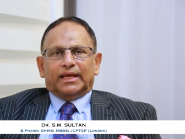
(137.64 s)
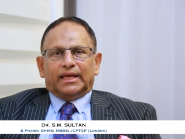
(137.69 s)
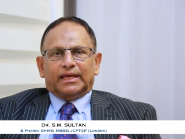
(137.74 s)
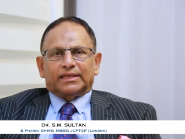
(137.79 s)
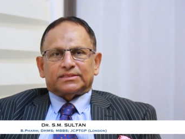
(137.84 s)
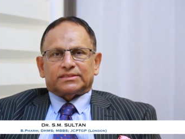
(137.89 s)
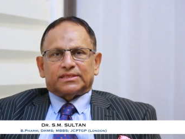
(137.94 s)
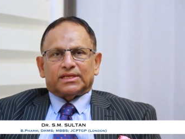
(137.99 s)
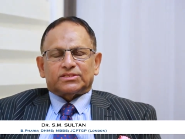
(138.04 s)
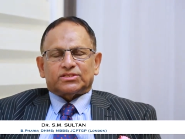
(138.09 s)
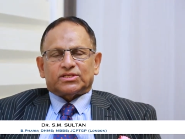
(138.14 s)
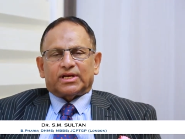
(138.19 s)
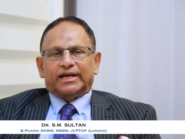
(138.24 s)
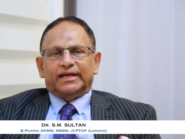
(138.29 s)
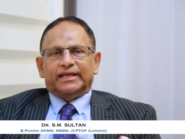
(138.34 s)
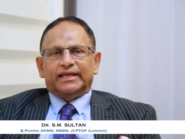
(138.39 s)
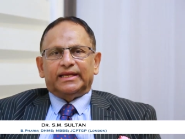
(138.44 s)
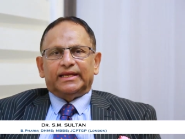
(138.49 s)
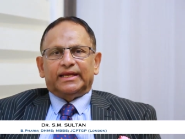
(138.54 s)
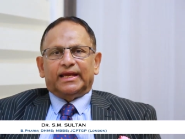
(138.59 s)
is the
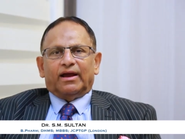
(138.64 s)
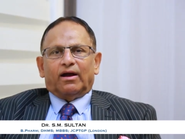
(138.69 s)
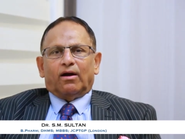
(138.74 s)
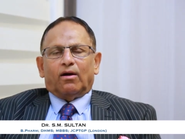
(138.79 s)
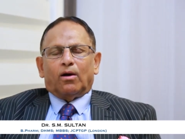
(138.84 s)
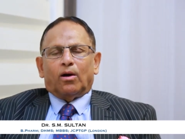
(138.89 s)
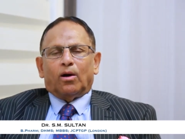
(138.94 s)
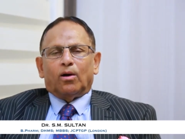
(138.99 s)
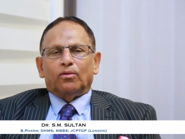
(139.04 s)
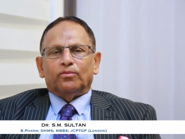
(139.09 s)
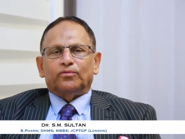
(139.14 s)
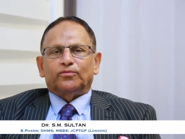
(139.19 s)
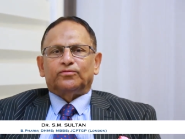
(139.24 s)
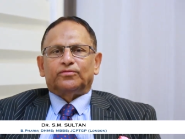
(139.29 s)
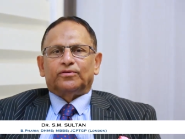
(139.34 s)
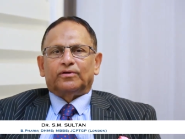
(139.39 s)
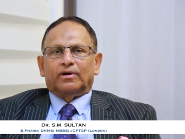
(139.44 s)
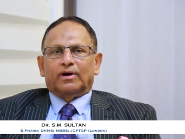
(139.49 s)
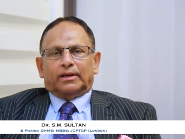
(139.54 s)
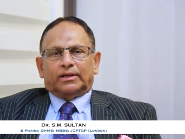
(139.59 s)
study
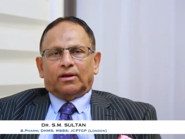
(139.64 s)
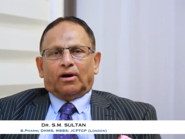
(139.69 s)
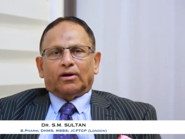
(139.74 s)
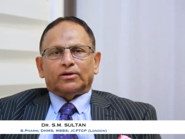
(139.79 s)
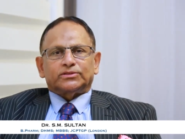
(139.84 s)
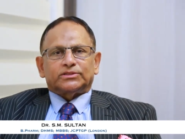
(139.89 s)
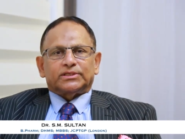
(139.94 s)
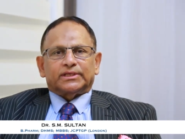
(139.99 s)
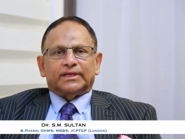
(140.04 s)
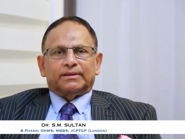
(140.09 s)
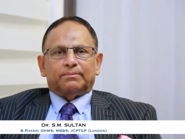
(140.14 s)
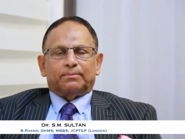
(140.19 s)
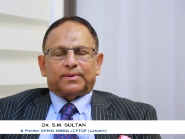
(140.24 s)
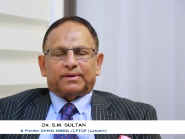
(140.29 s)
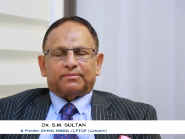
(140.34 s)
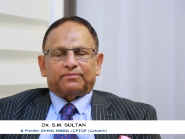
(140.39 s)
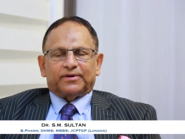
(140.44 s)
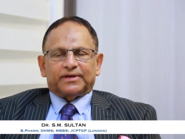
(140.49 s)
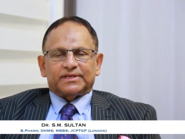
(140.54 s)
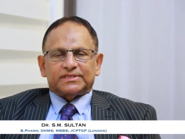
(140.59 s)
of
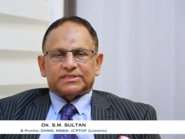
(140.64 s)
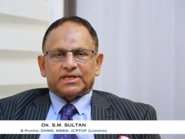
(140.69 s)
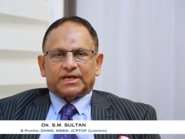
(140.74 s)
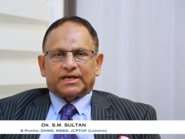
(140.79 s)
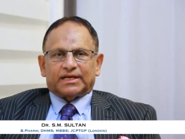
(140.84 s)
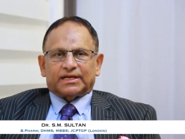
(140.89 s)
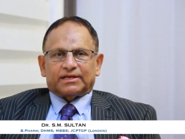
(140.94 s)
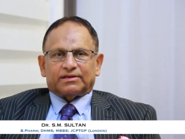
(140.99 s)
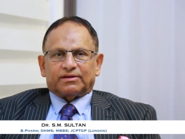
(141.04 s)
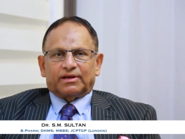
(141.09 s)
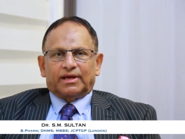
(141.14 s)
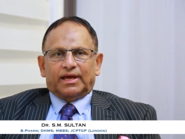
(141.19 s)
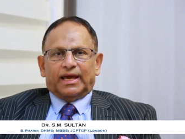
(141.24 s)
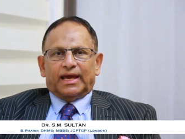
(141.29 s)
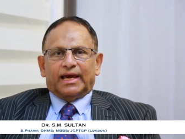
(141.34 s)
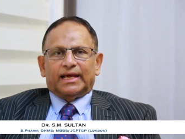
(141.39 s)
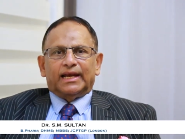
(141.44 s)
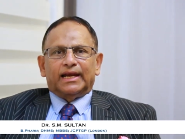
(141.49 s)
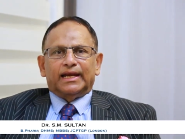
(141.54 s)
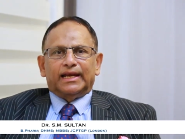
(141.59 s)
Professor
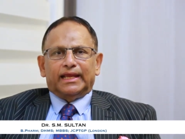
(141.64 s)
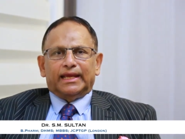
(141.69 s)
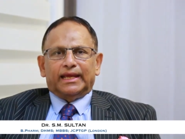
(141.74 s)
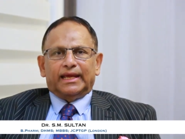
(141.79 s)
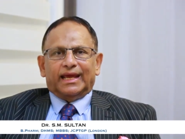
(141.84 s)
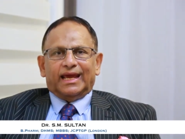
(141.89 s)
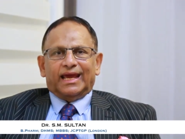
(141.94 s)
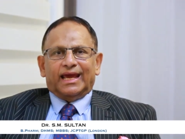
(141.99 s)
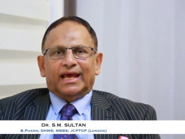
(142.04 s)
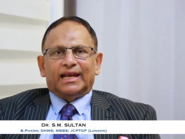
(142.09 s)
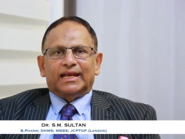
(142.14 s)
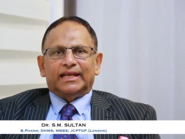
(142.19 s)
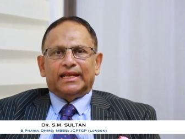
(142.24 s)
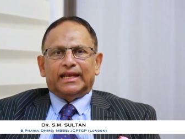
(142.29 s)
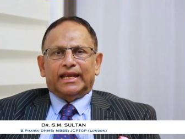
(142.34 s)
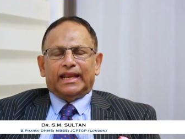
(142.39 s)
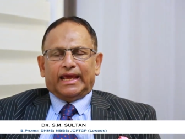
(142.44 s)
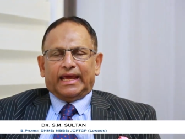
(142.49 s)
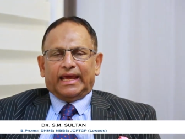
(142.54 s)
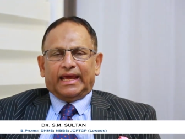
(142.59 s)

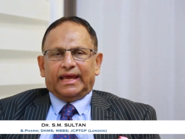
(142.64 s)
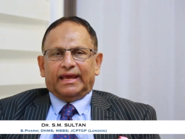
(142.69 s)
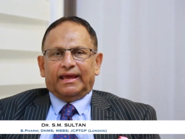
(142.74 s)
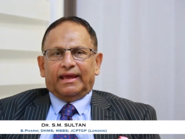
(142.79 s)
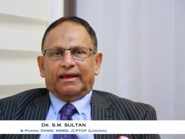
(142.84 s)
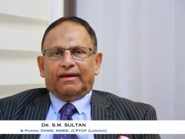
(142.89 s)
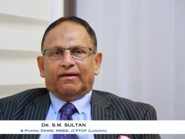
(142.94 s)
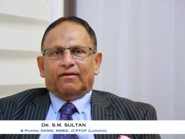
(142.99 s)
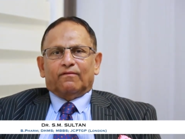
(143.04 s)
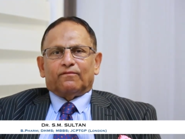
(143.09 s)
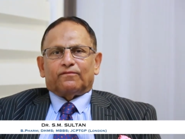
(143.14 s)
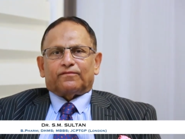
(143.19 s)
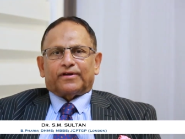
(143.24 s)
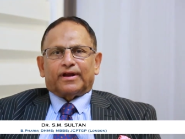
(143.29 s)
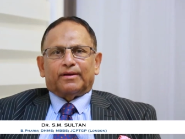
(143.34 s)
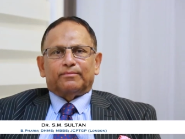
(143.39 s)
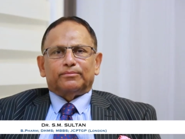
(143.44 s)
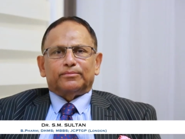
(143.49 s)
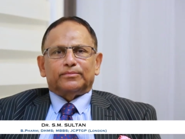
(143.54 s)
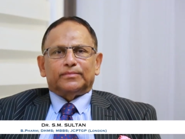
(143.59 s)
Enilay
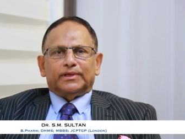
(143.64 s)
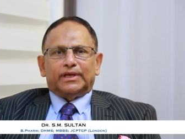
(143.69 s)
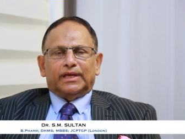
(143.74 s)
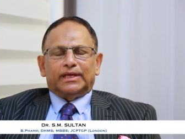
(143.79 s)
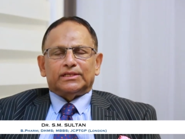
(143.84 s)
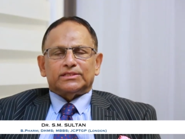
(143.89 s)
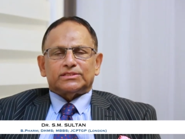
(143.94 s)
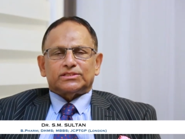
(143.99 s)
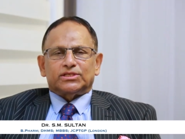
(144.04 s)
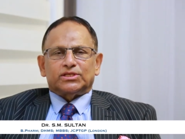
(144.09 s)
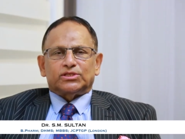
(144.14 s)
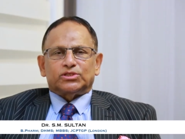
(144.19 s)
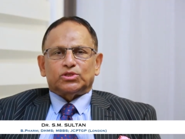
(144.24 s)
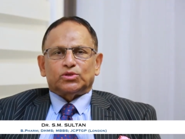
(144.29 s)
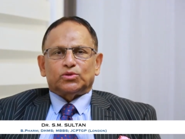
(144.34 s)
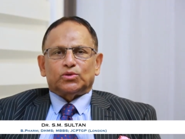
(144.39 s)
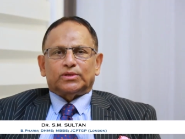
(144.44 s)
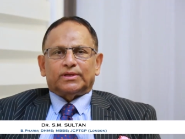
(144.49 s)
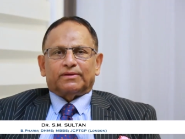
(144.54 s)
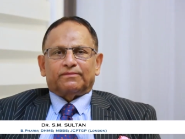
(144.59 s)
from
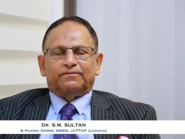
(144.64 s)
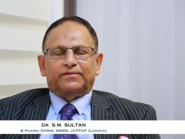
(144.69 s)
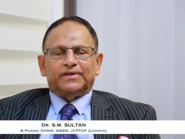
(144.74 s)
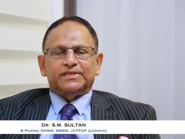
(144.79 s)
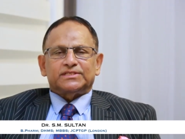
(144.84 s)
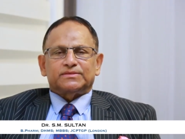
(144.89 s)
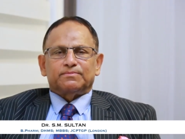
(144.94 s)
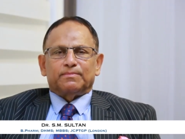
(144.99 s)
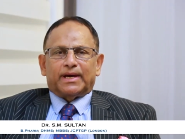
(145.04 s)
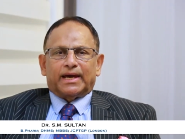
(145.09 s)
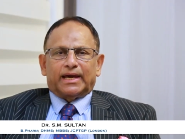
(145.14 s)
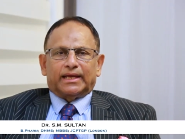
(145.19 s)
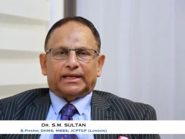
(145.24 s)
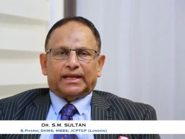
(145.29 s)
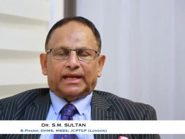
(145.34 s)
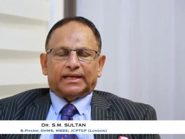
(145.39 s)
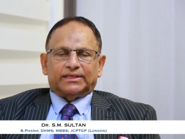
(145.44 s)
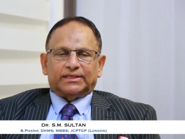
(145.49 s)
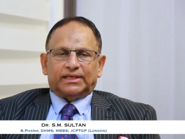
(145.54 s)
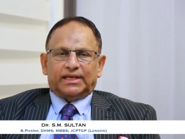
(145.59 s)
Institute of Wisman
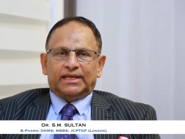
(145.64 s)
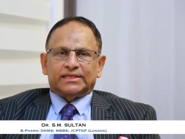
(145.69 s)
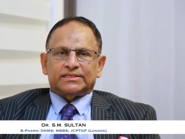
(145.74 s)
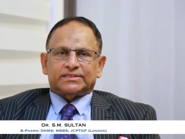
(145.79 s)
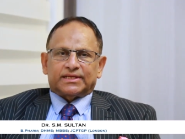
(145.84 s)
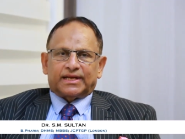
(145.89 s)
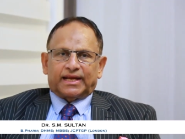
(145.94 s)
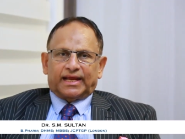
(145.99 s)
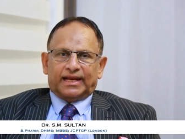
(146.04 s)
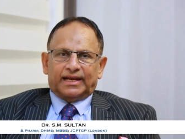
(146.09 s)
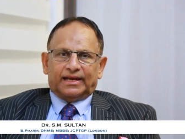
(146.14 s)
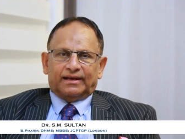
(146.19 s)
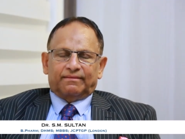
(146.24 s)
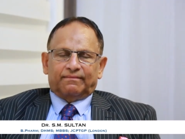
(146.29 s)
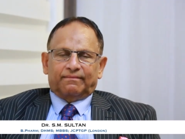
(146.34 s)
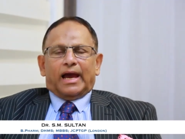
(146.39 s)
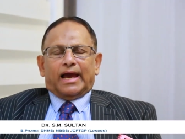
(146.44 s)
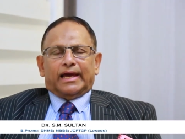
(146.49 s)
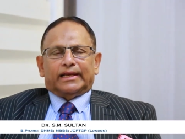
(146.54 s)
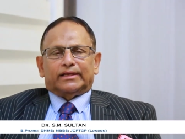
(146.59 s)
at Israel,
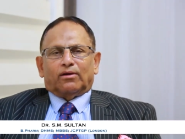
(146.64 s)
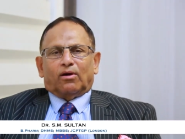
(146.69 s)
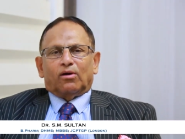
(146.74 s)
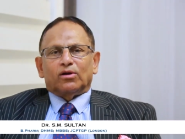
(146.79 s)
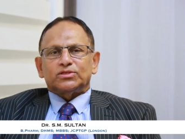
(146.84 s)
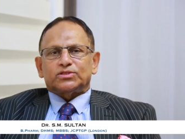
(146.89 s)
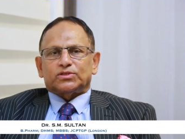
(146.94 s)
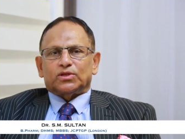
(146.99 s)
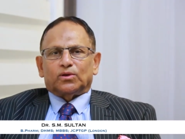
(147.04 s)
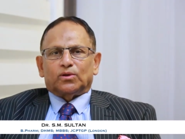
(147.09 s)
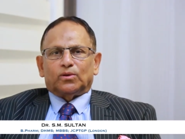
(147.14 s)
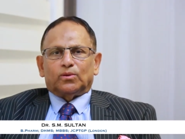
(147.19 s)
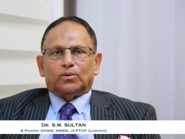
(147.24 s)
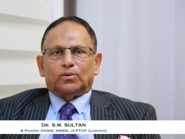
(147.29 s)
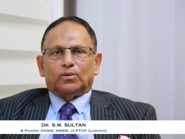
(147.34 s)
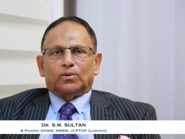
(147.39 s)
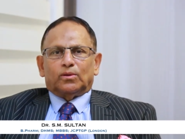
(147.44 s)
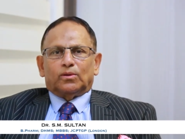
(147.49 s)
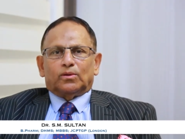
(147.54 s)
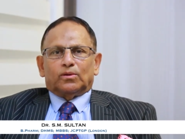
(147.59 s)
and
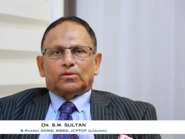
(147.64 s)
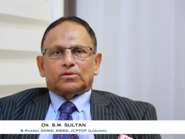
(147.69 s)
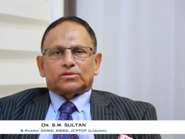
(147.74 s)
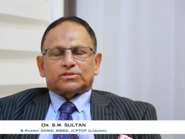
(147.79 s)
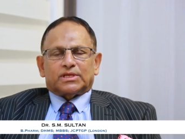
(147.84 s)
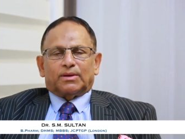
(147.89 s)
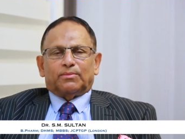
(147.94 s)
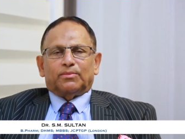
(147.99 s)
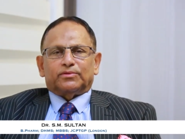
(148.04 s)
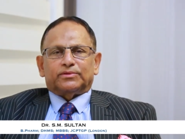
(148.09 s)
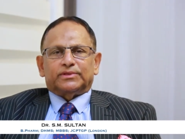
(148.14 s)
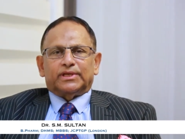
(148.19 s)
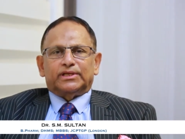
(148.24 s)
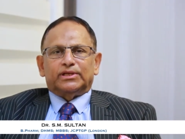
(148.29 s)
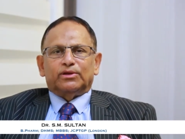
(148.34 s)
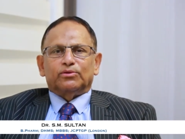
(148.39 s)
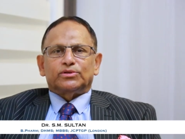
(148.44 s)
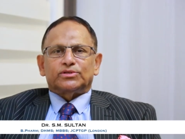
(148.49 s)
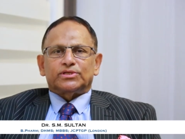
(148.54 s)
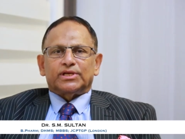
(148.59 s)
also some of the
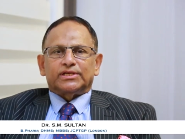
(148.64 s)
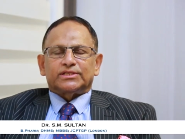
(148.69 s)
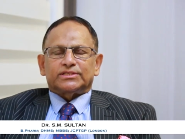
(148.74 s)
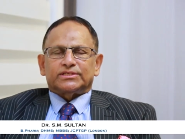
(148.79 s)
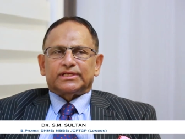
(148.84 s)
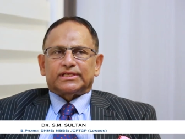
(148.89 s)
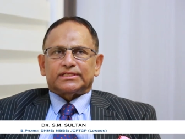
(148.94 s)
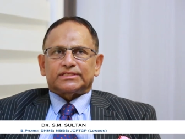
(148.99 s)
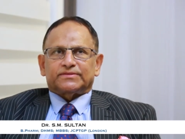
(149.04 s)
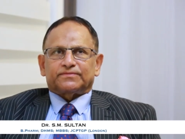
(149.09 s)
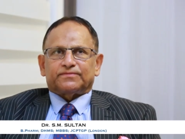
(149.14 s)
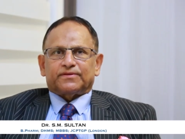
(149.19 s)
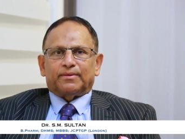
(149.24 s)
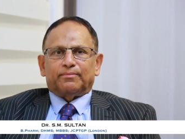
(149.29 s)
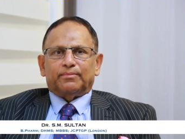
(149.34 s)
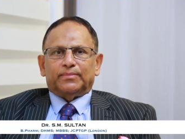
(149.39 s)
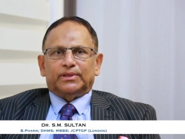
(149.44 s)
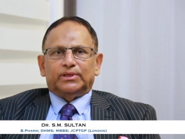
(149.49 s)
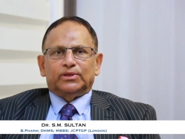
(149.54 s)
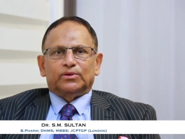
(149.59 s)
nutritionists
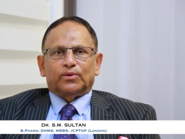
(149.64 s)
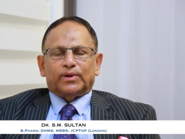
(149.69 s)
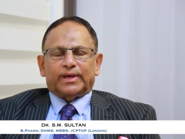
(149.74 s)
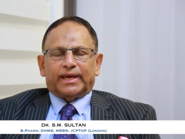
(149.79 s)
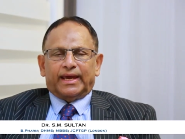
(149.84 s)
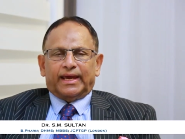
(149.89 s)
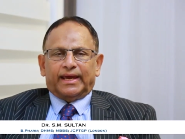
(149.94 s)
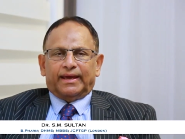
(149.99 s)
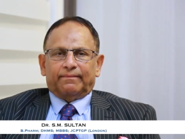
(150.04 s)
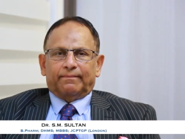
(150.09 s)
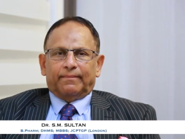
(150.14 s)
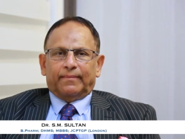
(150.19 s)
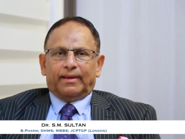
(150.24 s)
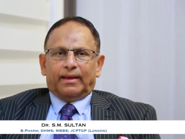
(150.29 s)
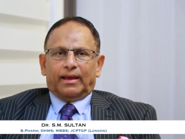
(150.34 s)
from UK